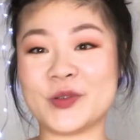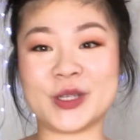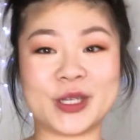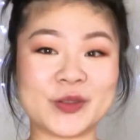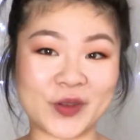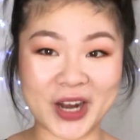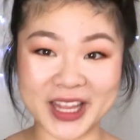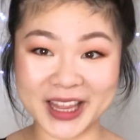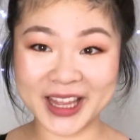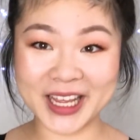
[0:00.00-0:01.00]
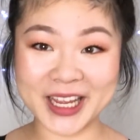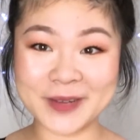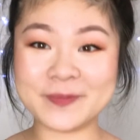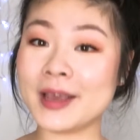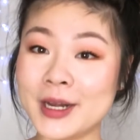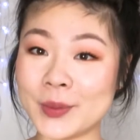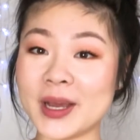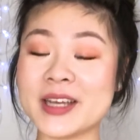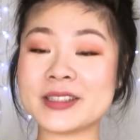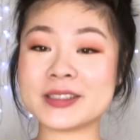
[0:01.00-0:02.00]
I feel like it's very in theme.
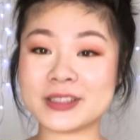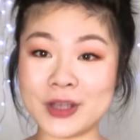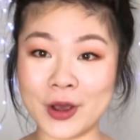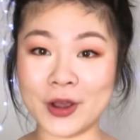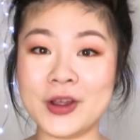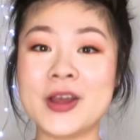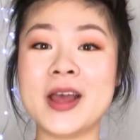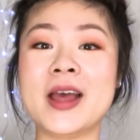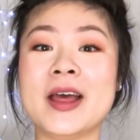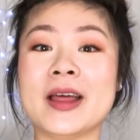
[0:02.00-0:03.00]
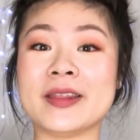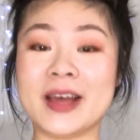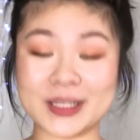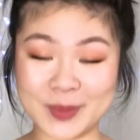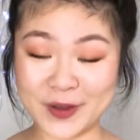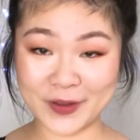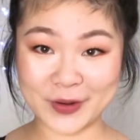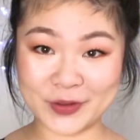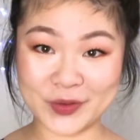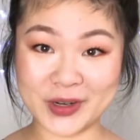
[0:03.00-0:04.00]
Anyway, so that's my
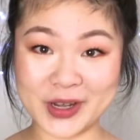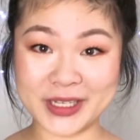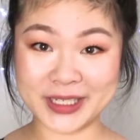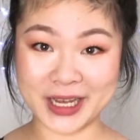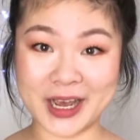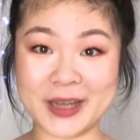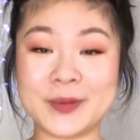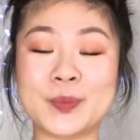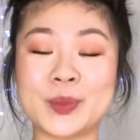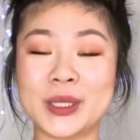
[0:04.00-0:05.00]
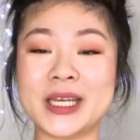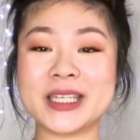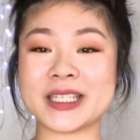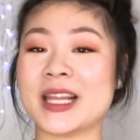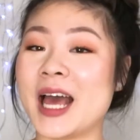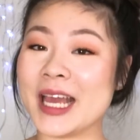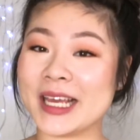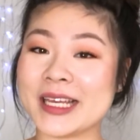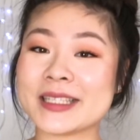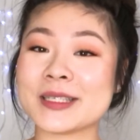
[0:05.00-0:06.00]
favorites video done. Please
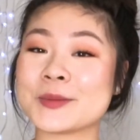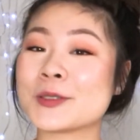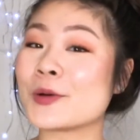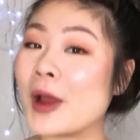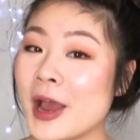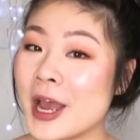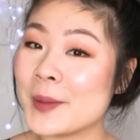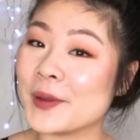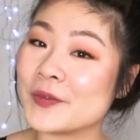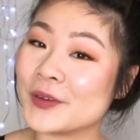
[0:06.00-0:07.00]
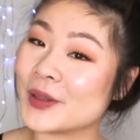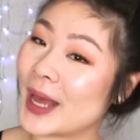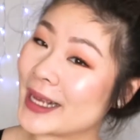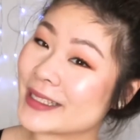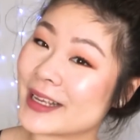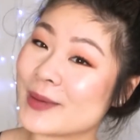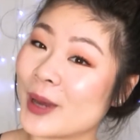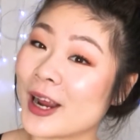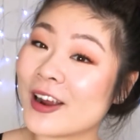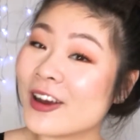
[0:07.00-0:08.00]
like and subscribe if you like seeing
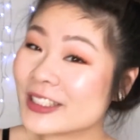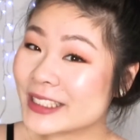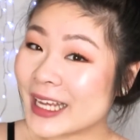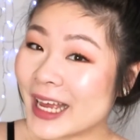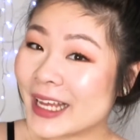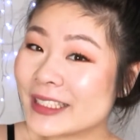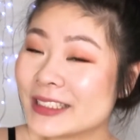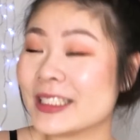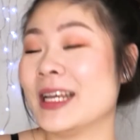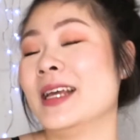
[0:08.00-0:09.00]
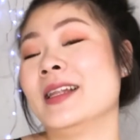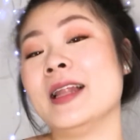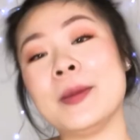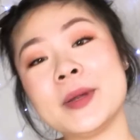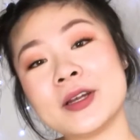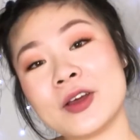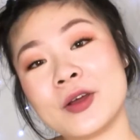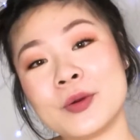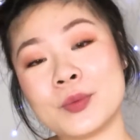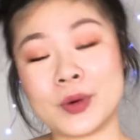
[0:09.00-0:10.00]
my content. Let me
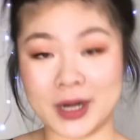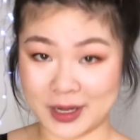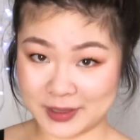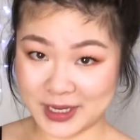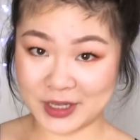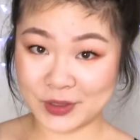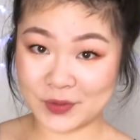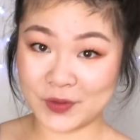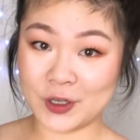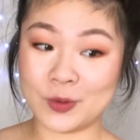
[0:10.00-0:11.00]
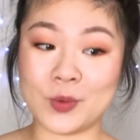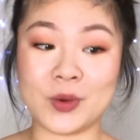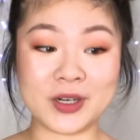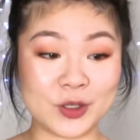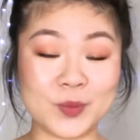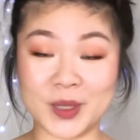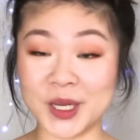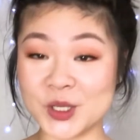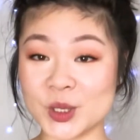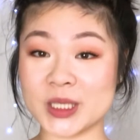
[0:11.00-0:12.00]
know what else I should film or what you'd be
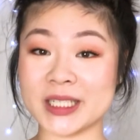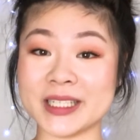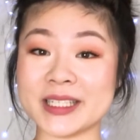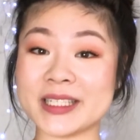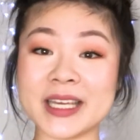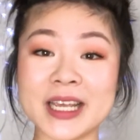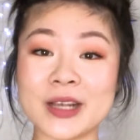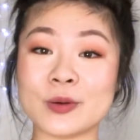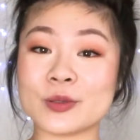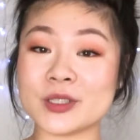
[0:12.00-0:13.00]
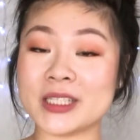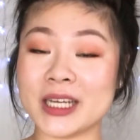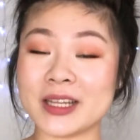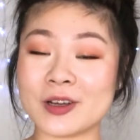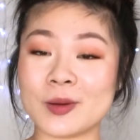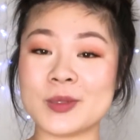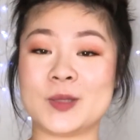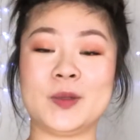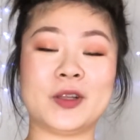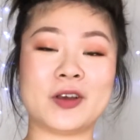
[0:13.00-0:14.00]
interested in seeing also down in the
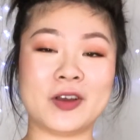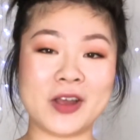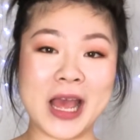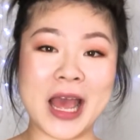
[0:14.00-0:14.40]
comments below.